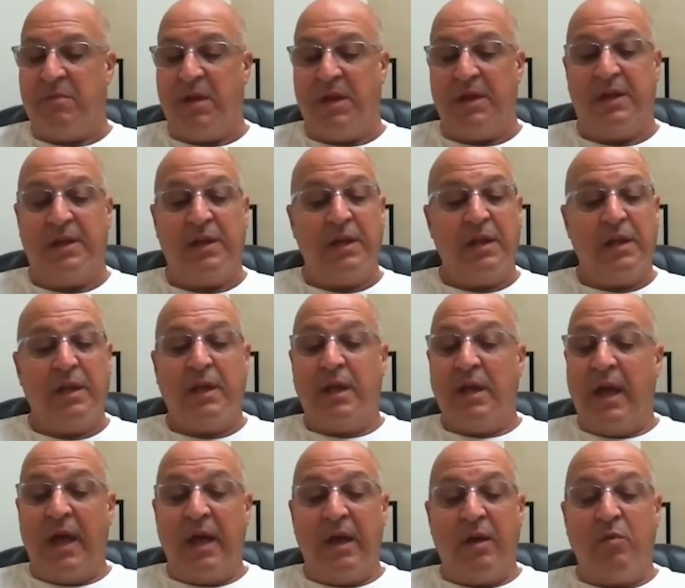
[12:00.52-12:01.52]
million.
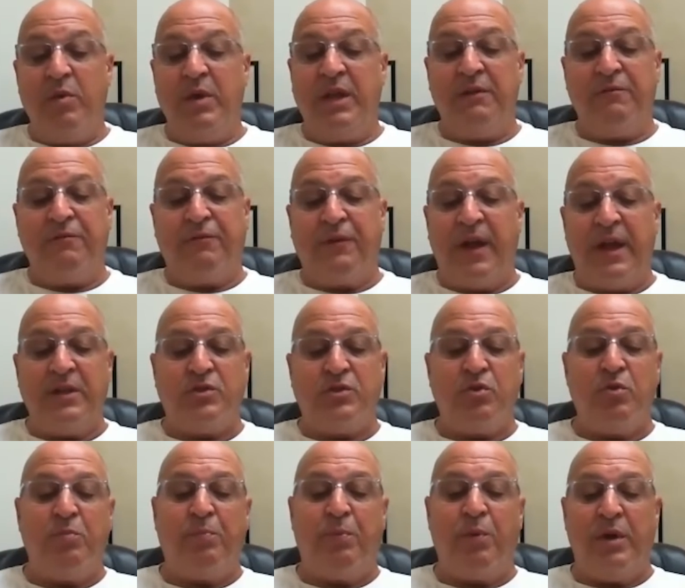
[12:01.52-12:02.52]
We could find
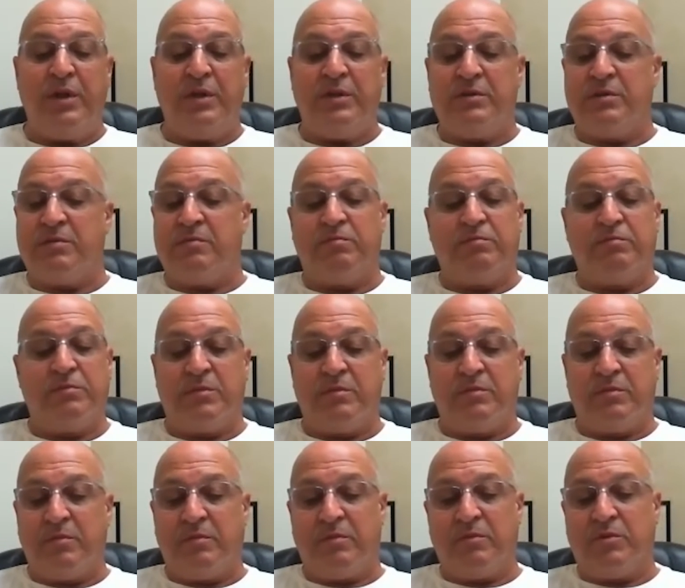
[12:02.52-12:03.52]

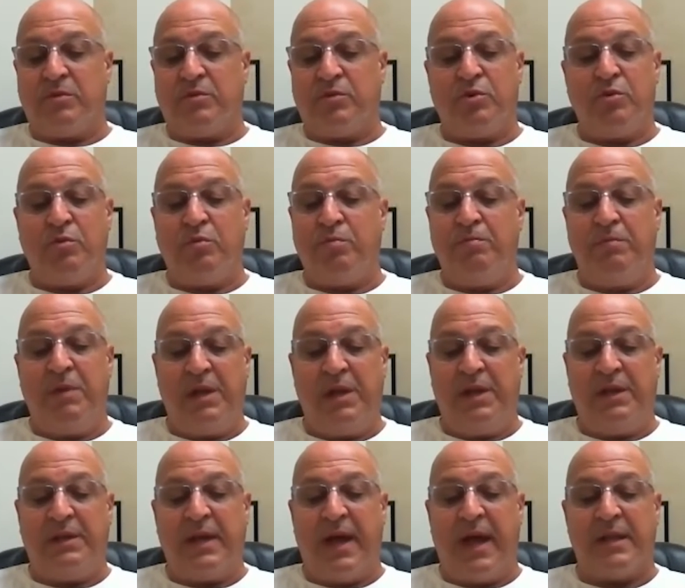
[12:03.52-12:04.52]
$2.2
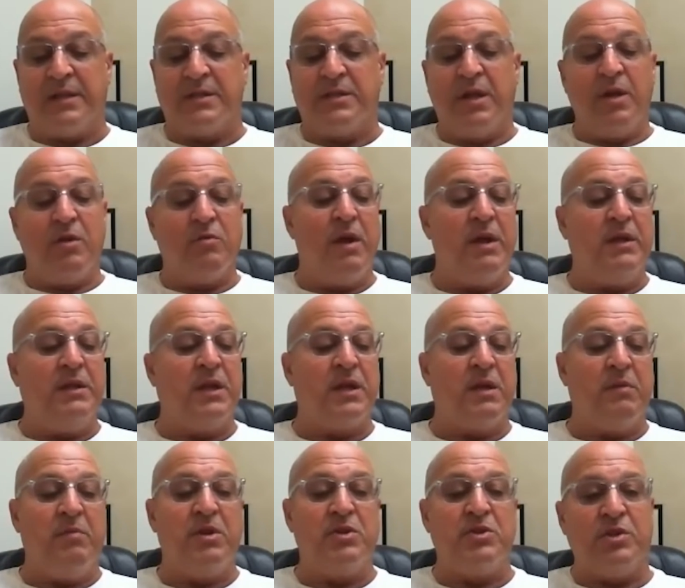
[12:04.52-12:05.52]
million right in the
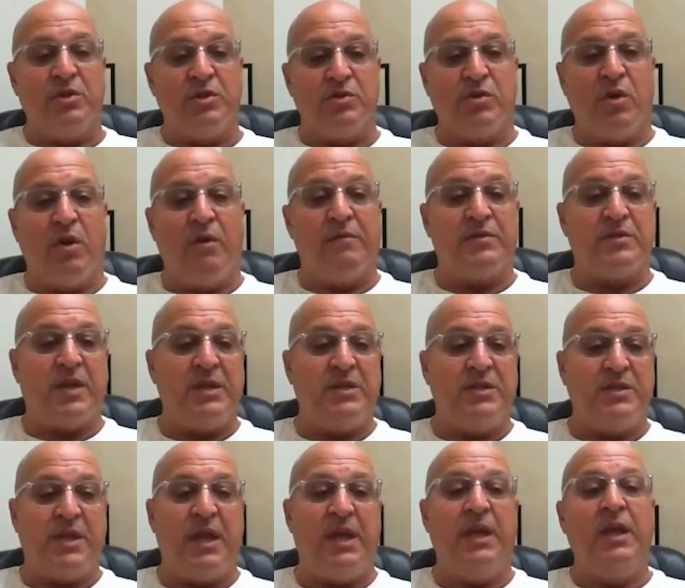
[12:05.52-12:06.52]
commissioner's office. I
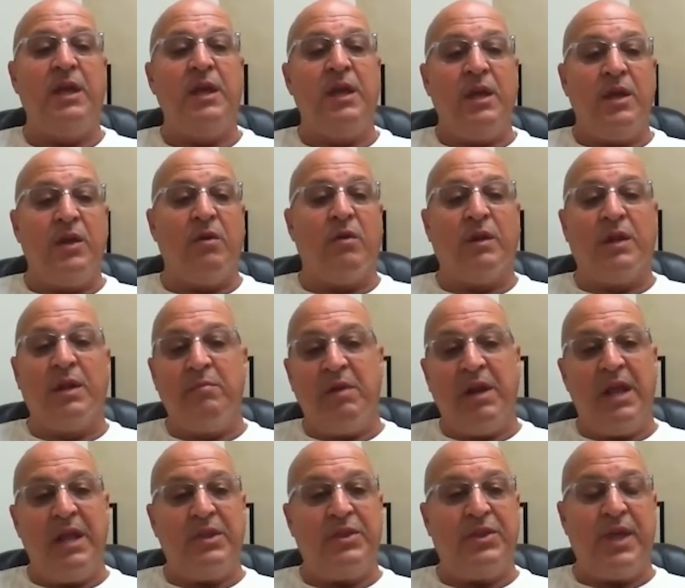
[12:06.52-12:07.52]
say,
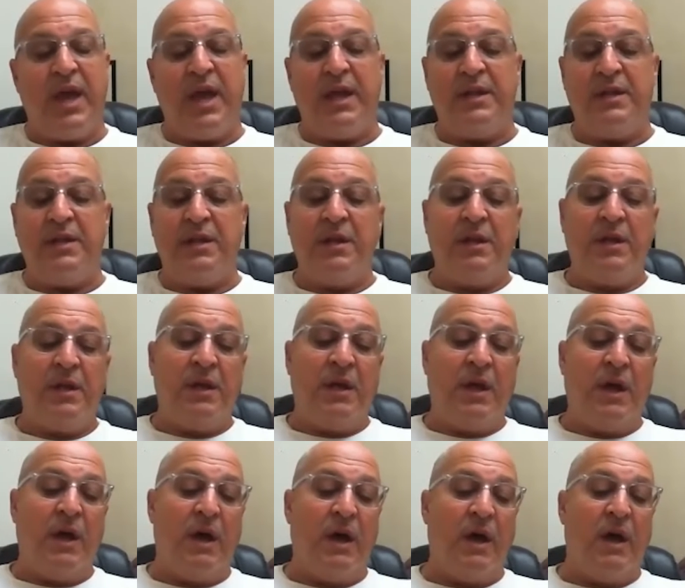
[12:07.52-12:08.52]
eliminate that,
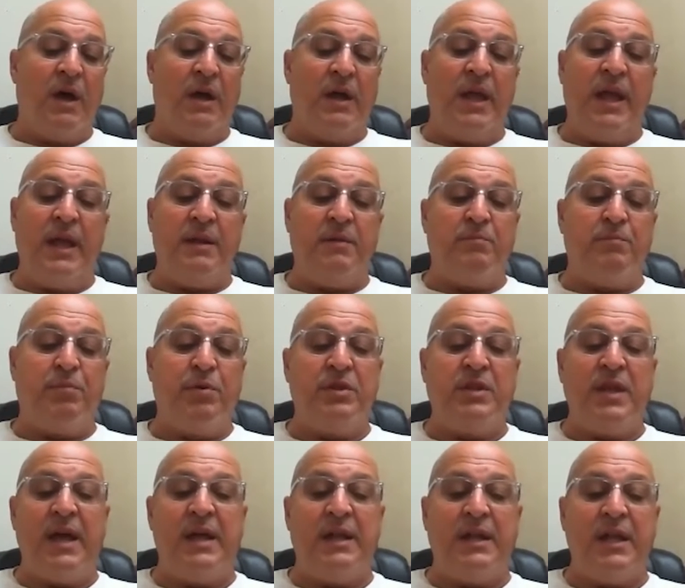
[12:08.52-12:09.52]
and put
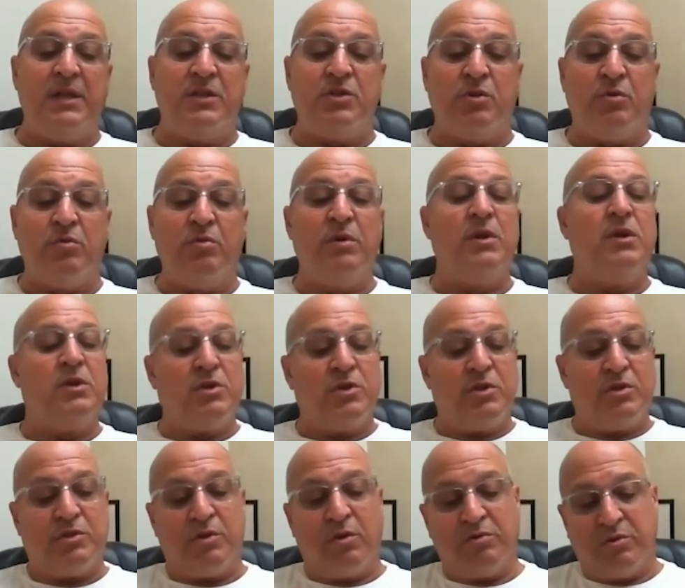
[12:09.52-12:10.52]
that into
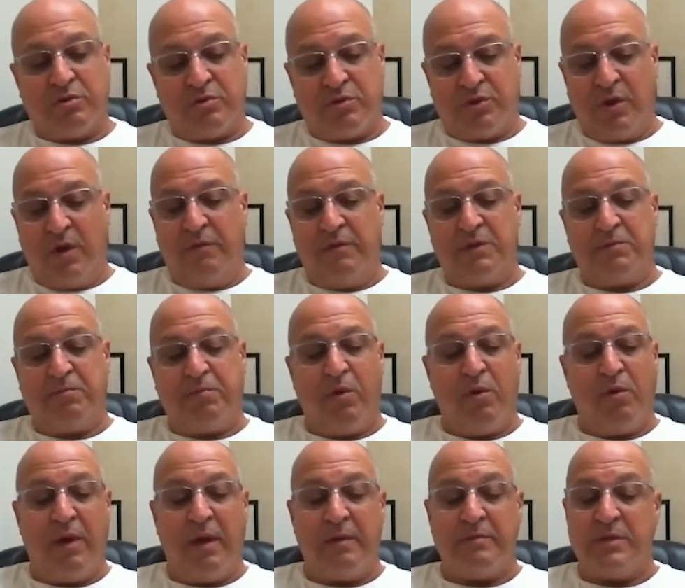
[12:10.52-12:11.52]
social service
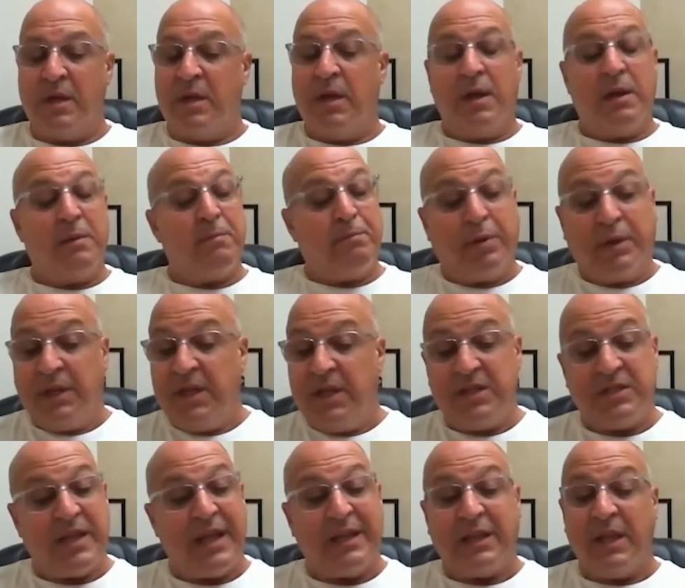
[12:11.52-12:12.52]
programs,
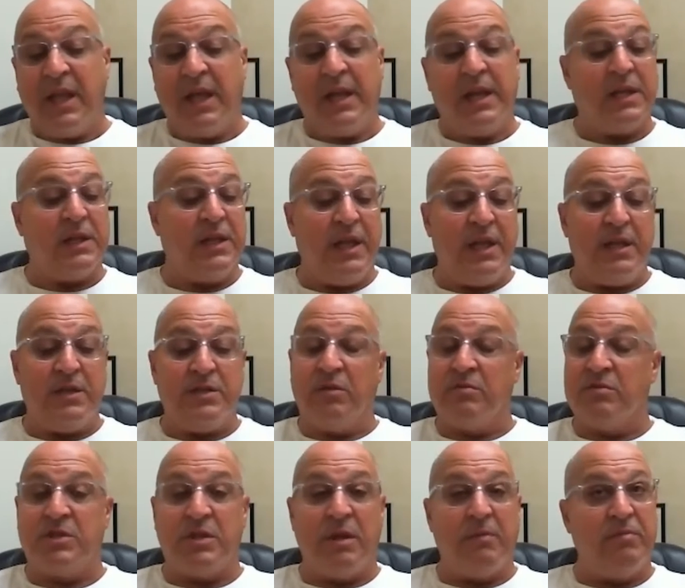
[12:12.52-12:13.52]
police athletic leagues,
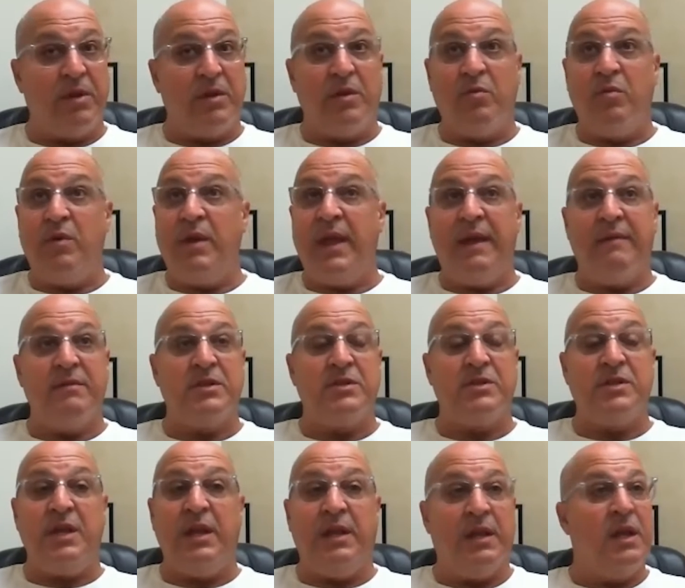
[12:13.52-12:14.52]
something that we haven't
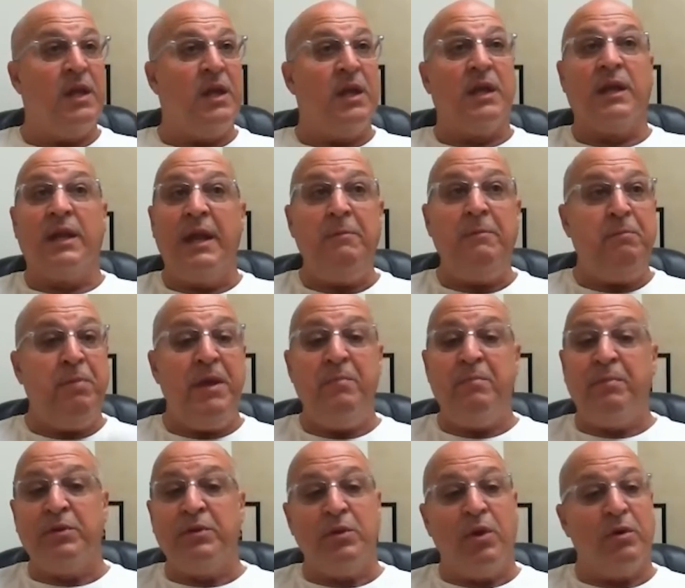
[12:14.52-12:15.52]
seen. Let
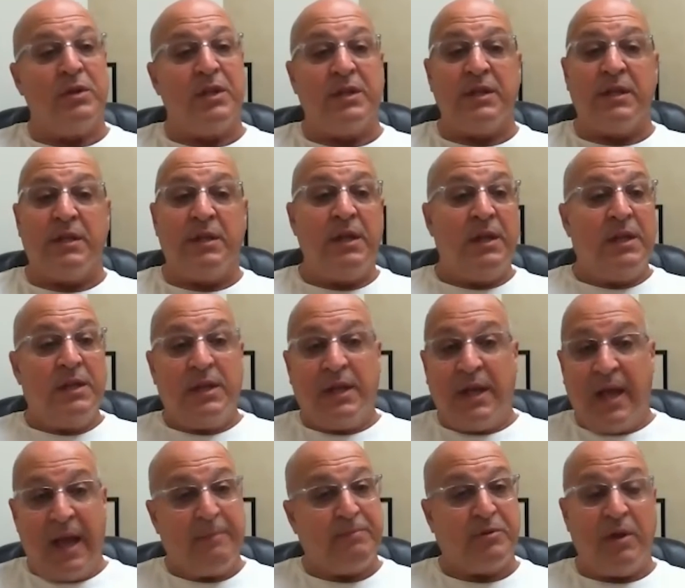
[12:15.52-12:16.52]
people know that the
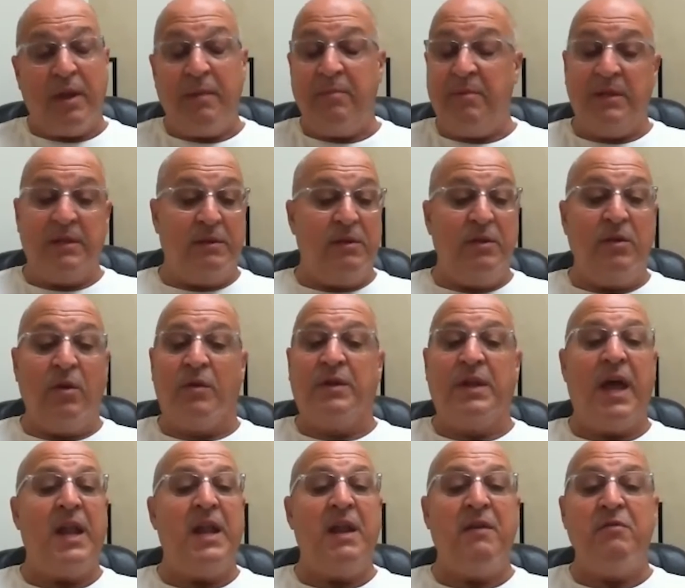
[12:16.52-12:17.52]
cops are, I mean,
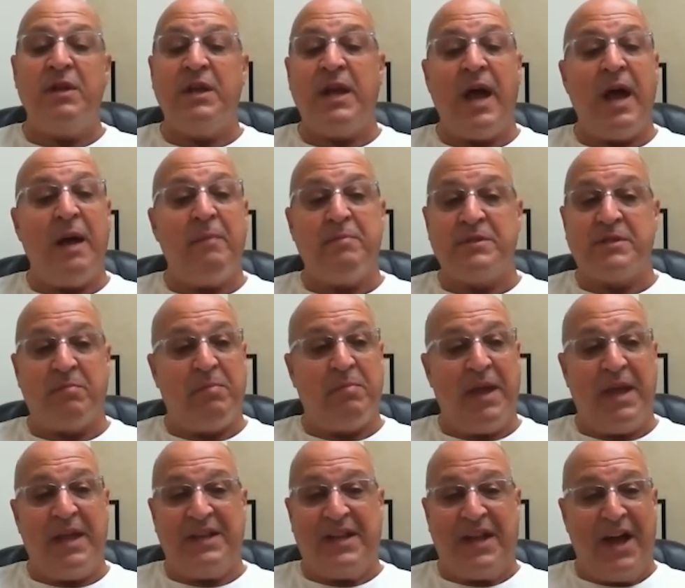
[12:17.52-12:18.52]
not every cop is a
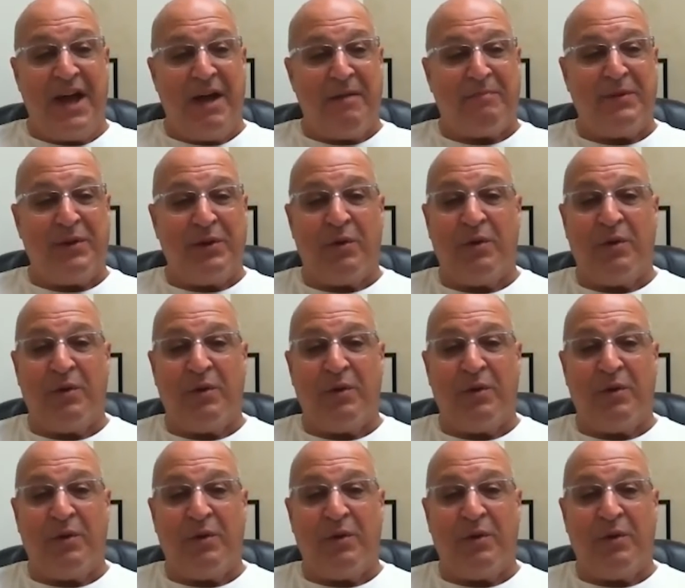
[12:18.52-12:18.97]
bad cop.